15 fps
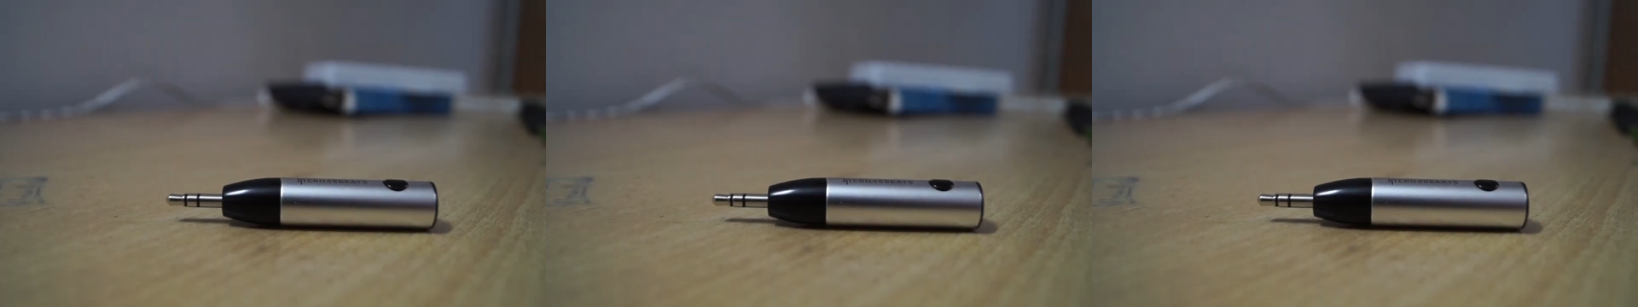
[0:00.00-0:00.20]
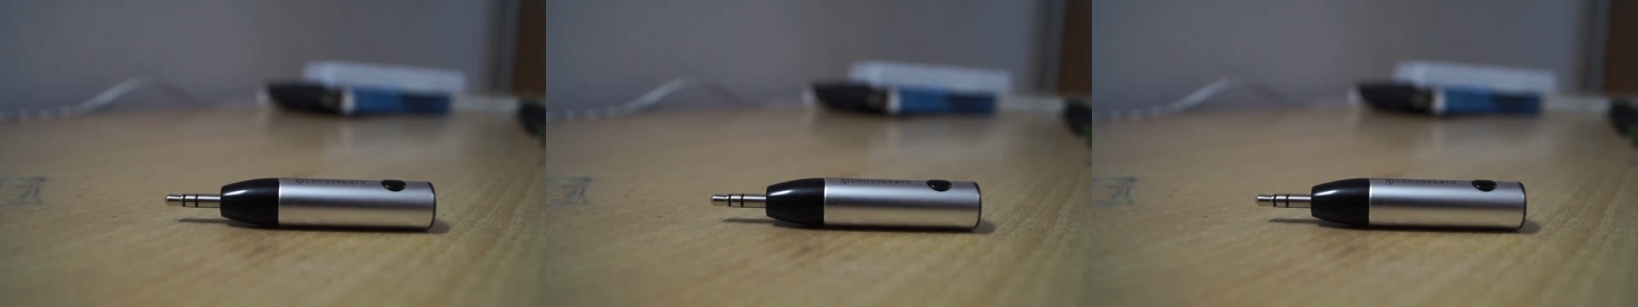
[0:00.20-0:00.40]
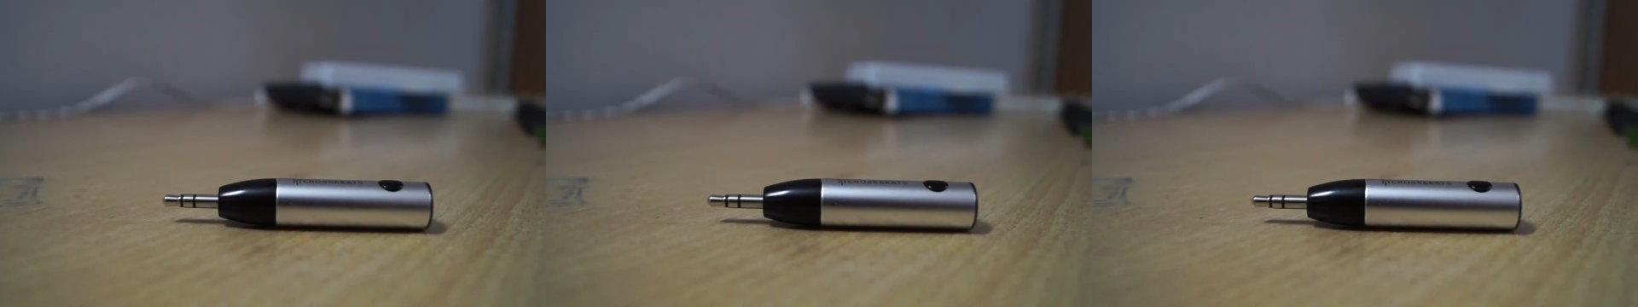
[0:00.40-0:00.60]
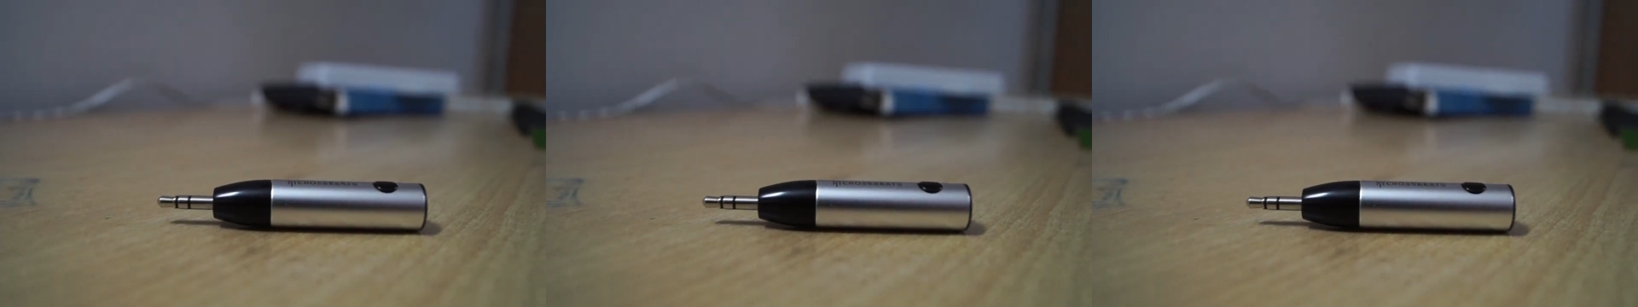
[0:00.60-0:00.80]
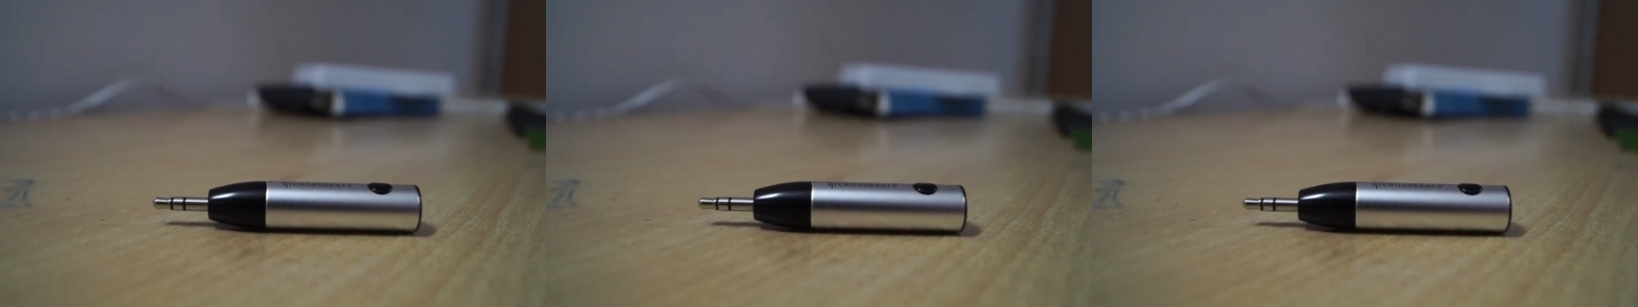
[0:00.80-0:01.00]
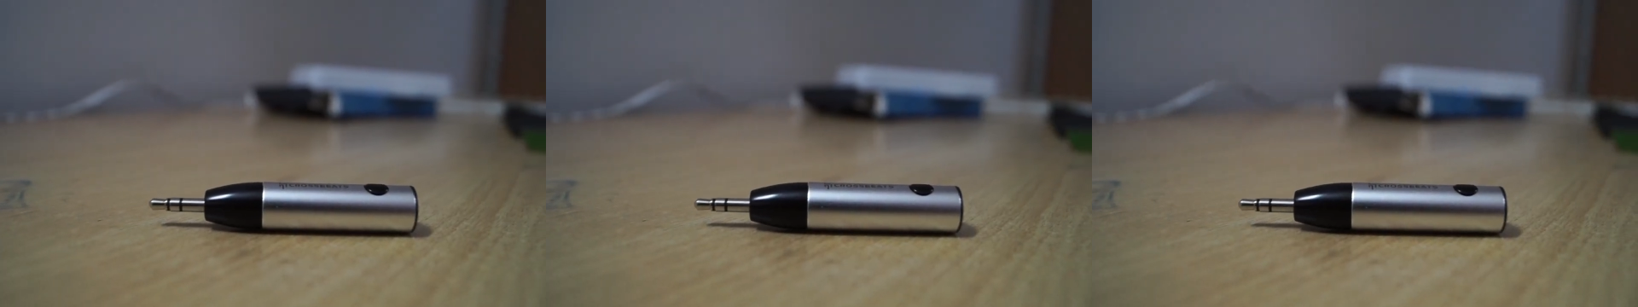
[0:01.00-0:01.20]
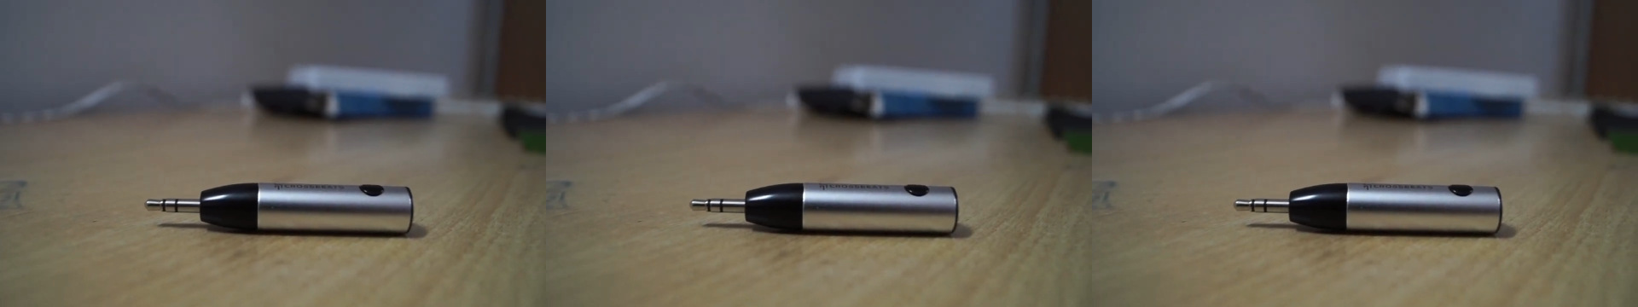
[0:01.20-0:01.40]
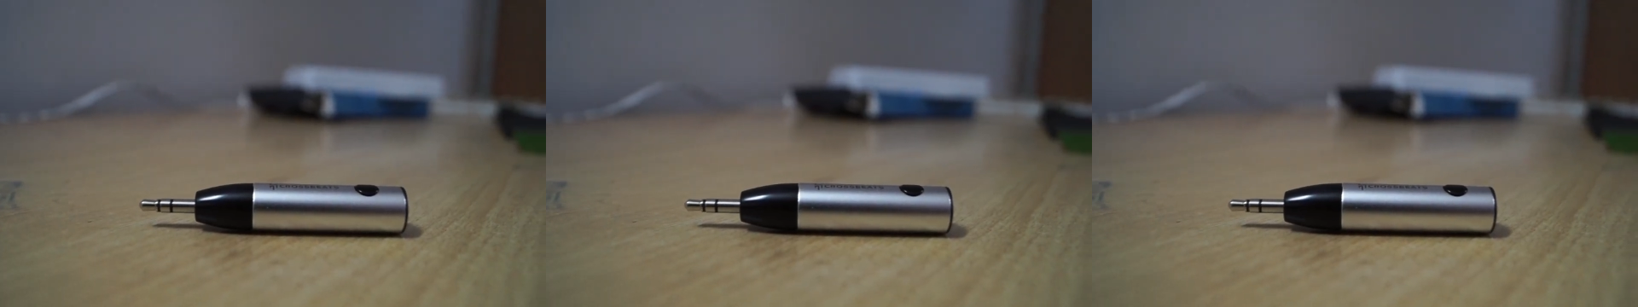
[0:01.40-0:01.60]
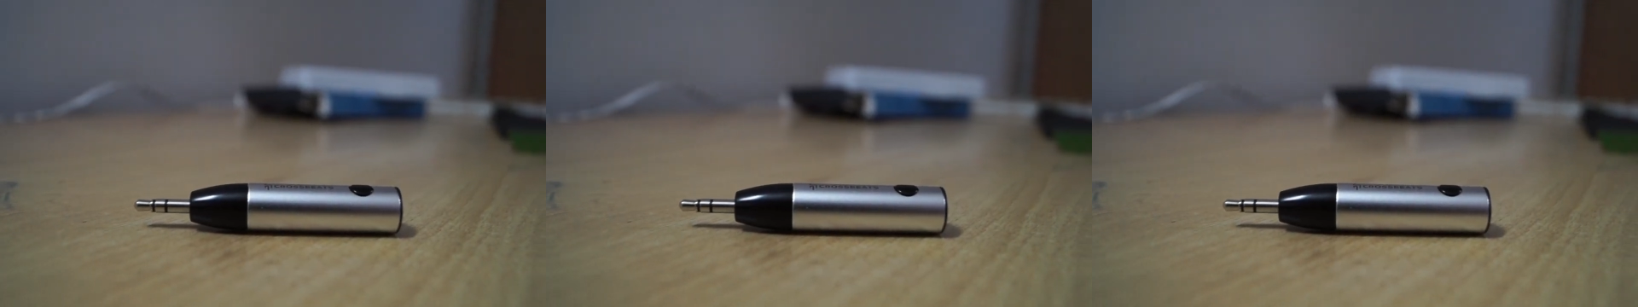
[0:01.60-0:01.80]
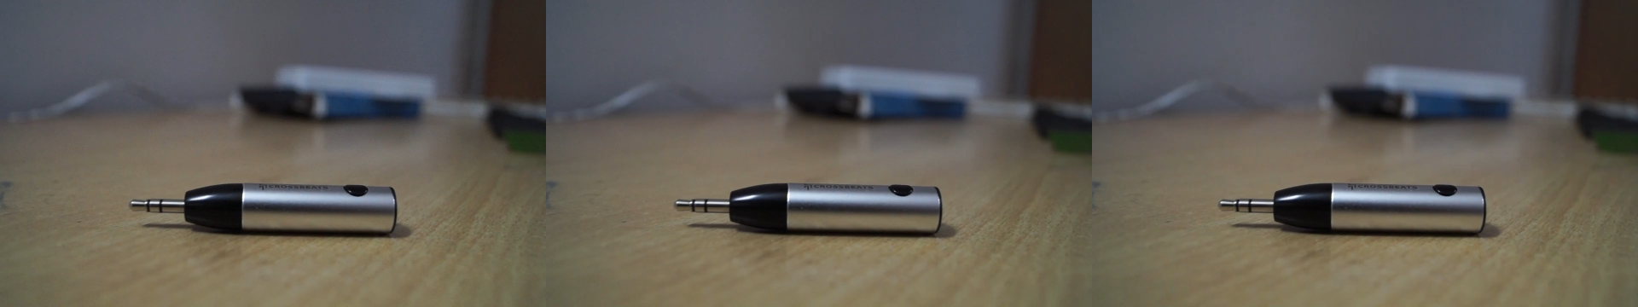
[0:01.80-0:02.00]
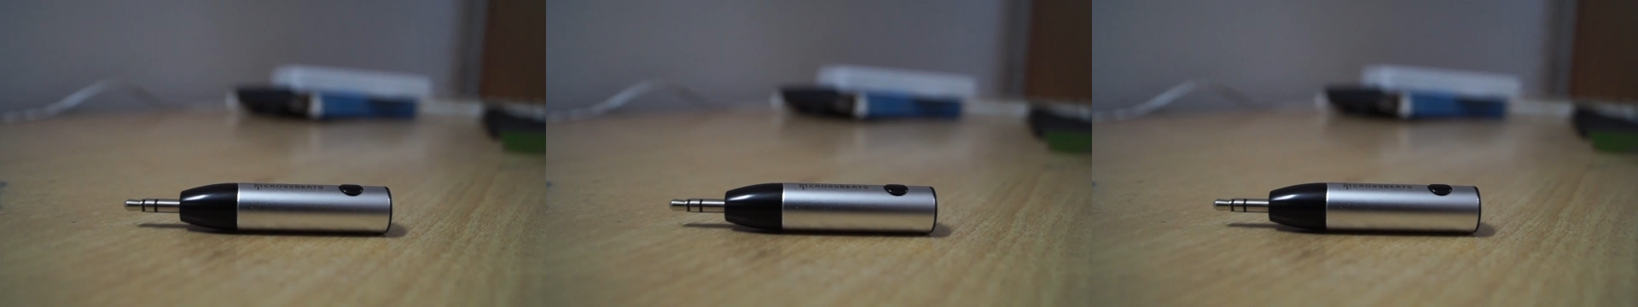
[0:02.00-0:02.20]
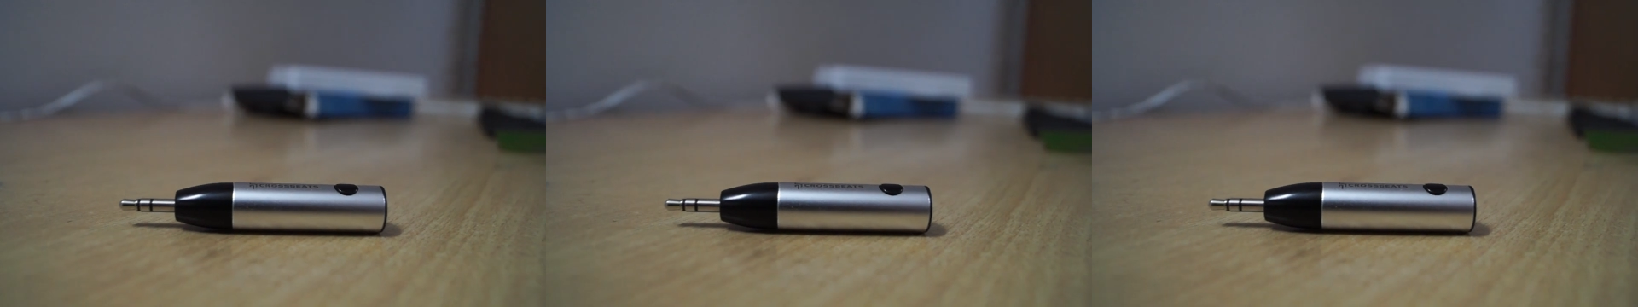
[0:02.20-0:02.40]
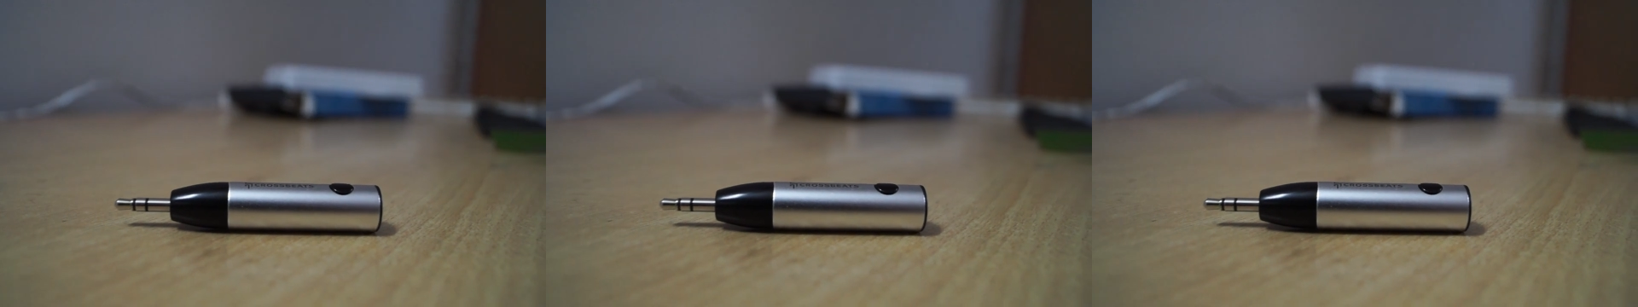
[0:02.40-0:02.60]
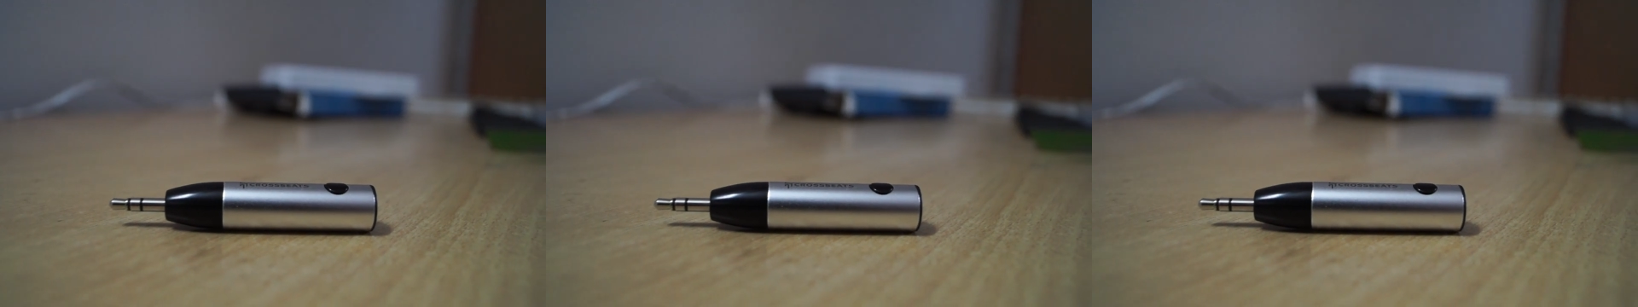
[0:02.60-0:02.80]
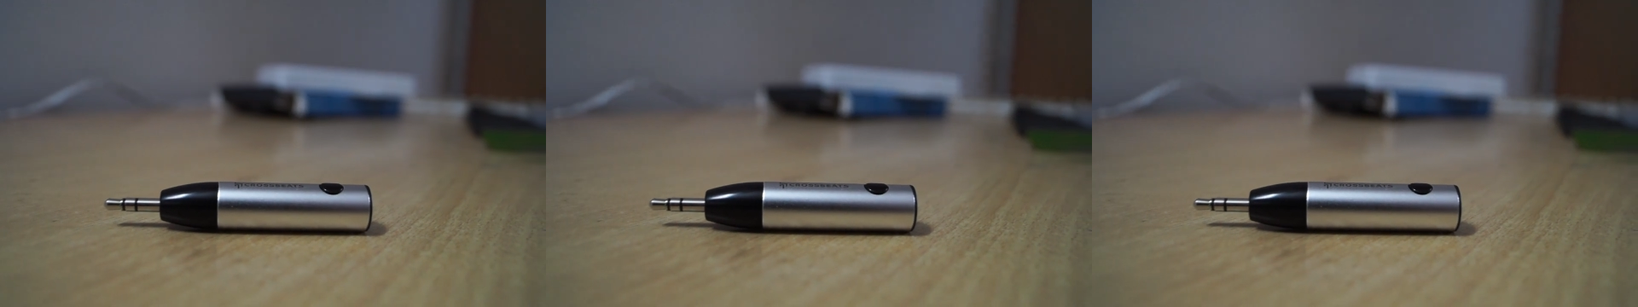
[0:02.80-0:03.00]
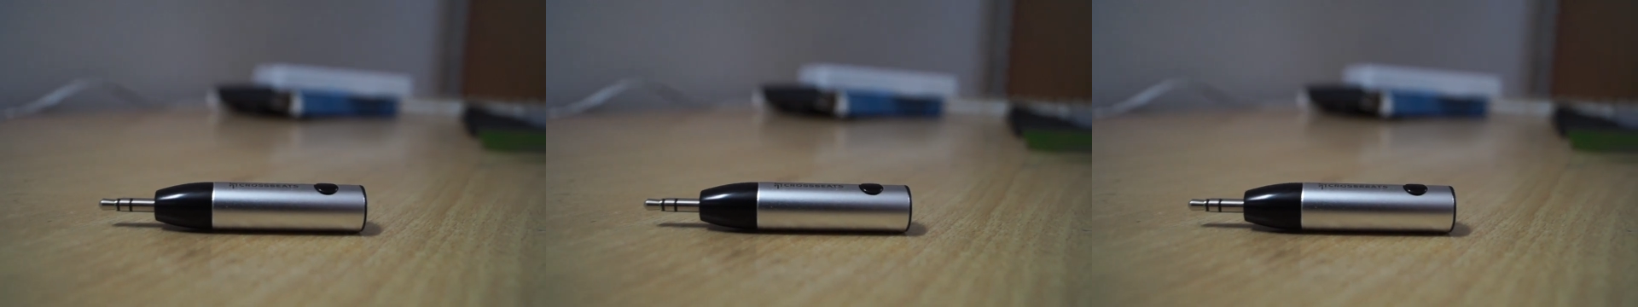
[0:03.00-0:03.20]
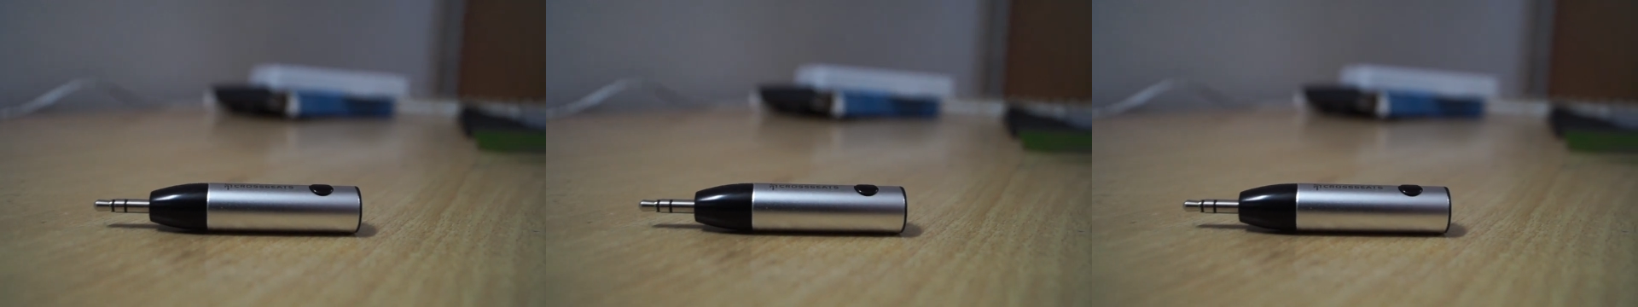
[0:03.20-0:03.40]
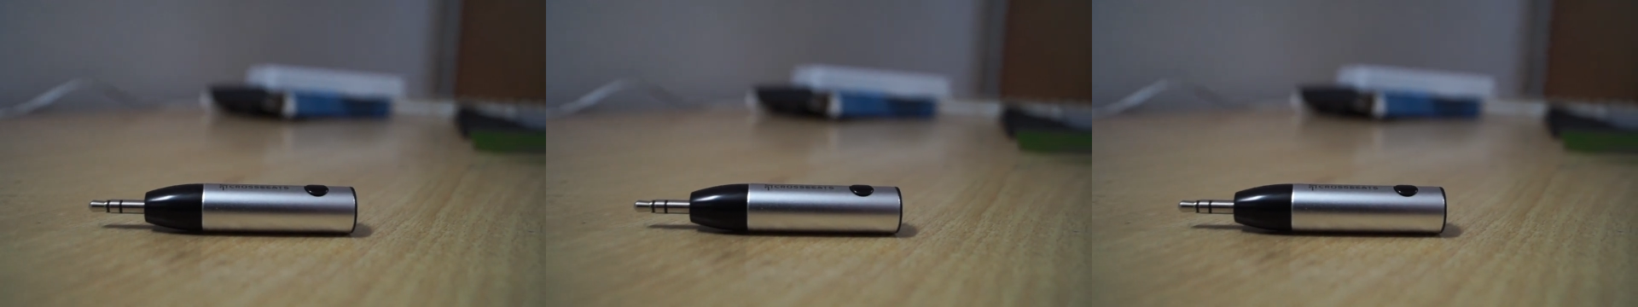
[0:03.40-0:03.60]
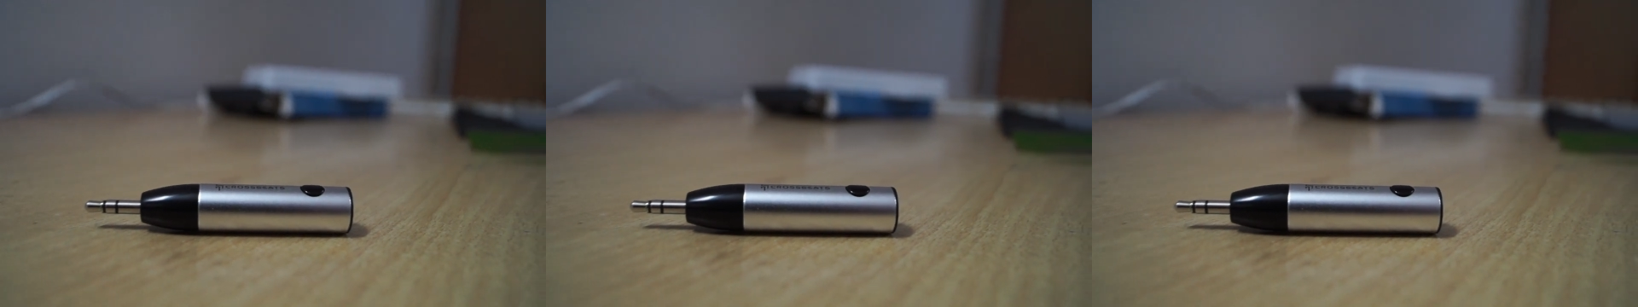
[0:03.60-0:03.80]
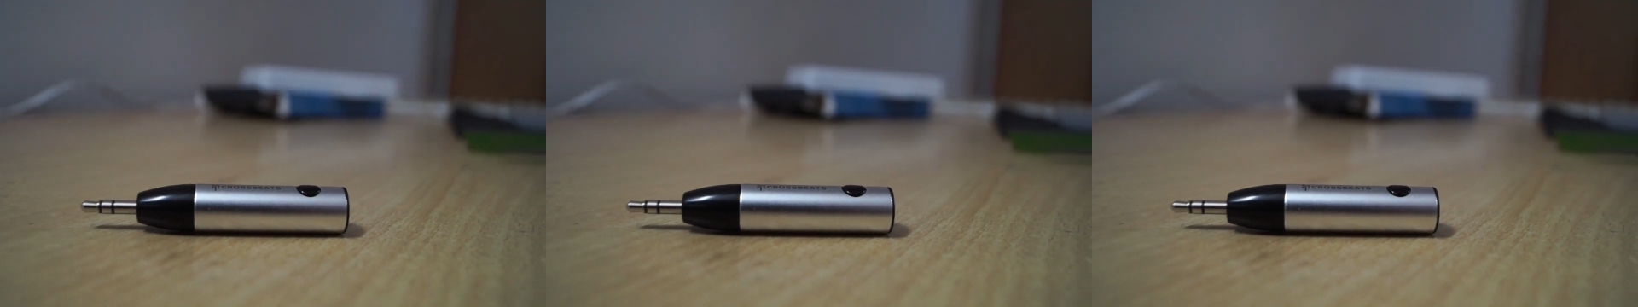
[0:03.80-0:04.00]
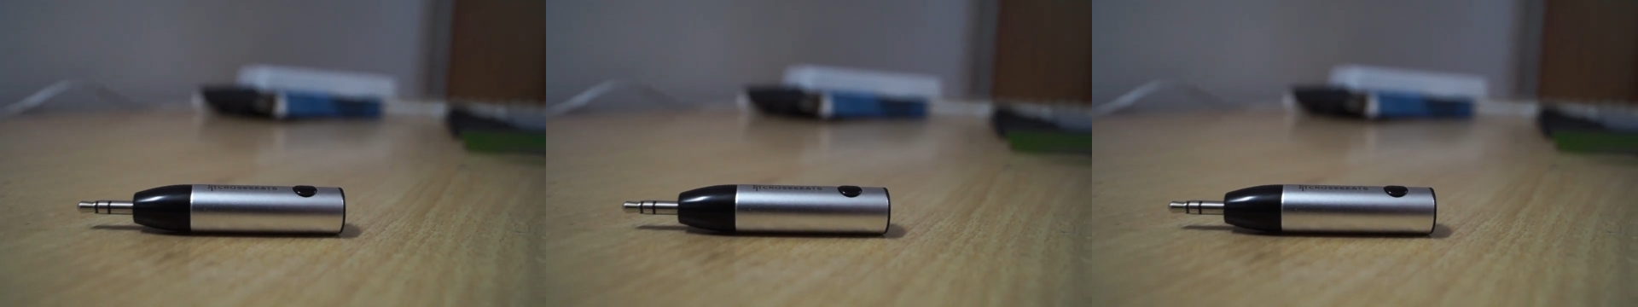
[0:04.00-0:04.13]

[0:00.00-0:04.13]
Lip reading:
No face is visible, so there are no lips to read.